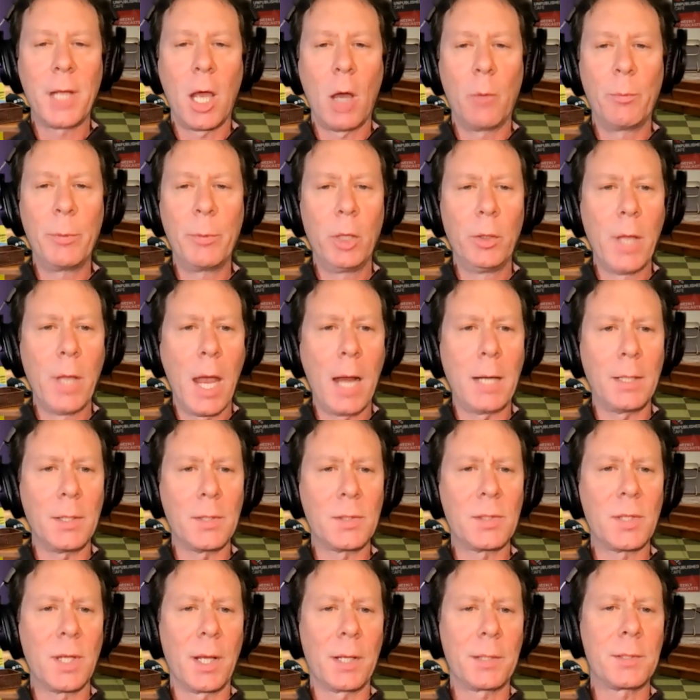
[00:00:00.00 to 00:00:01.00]
Now, Bill
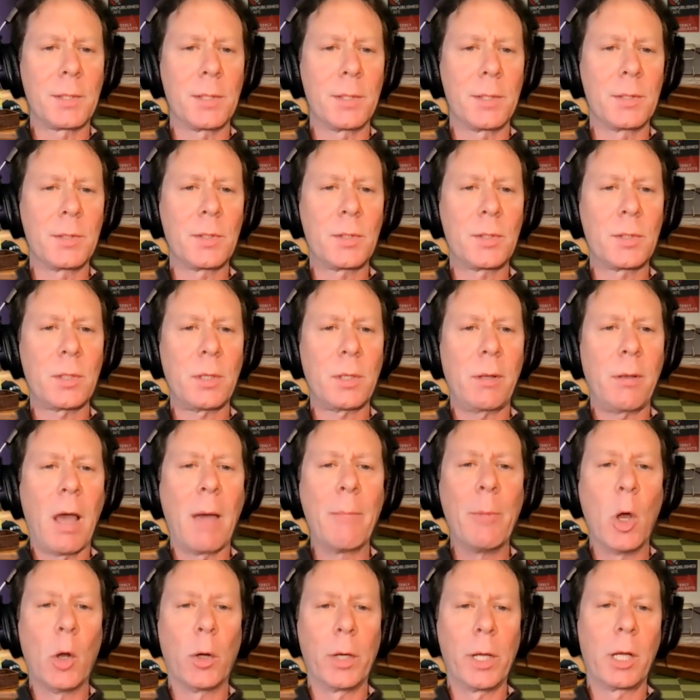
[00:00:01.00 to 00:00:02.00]
96 is
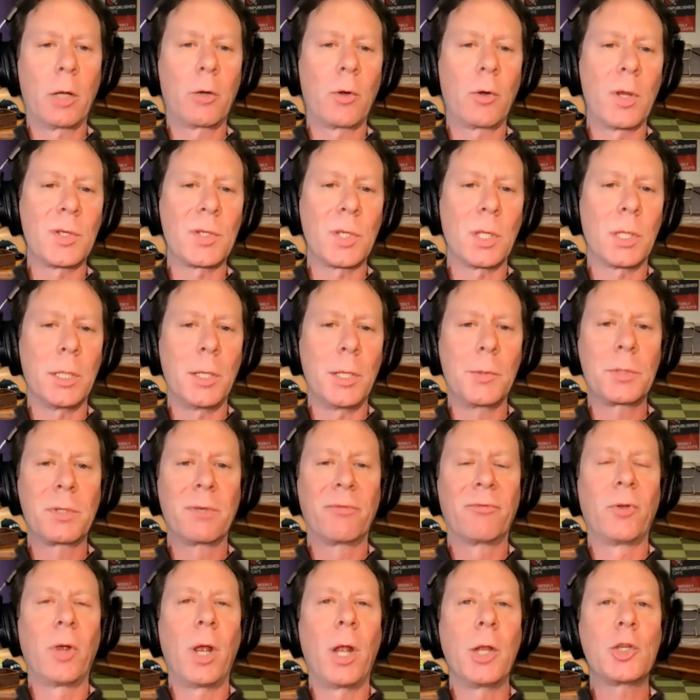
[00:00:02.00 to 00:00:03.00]
about increasing the use
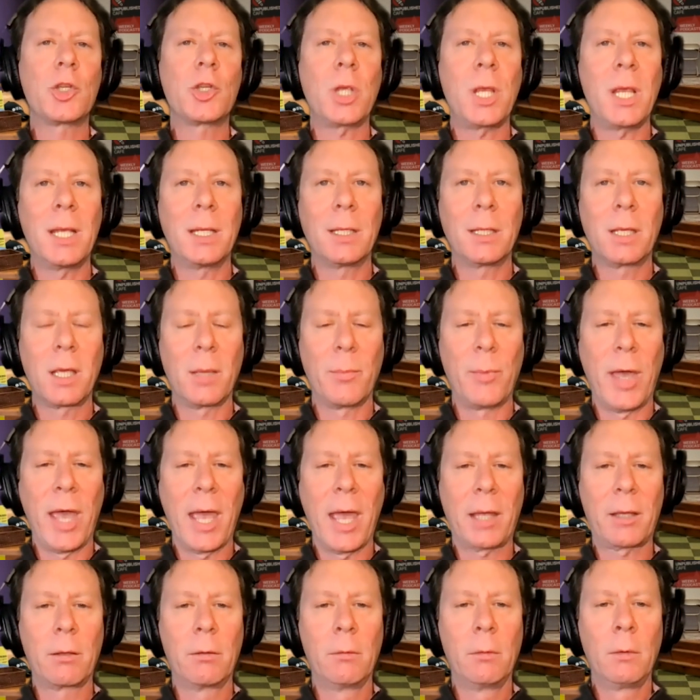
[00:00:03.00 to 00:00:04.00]
of French in
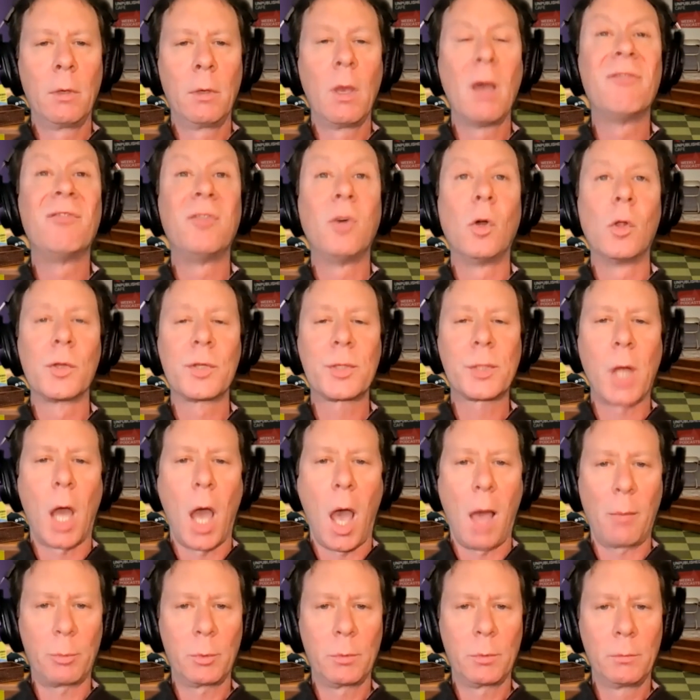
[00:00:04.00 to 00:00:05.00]
Quebec, full
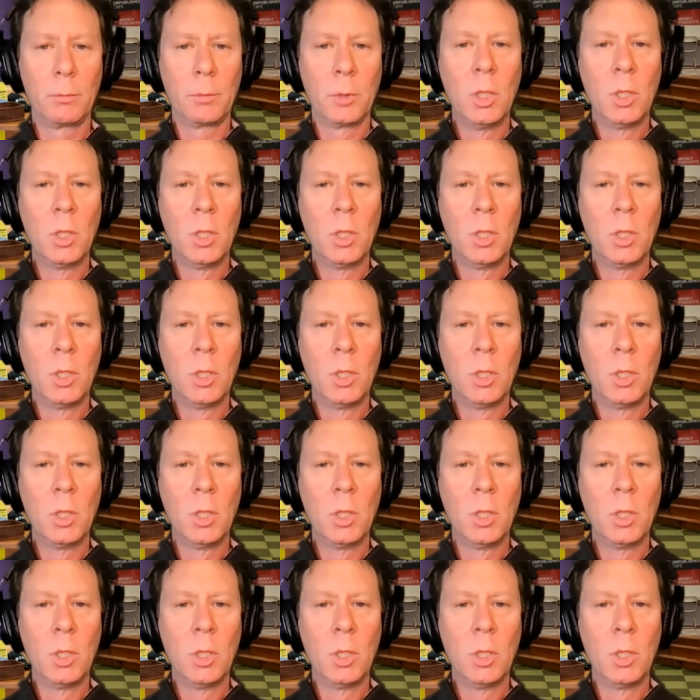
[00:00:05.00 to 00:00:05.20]
stop.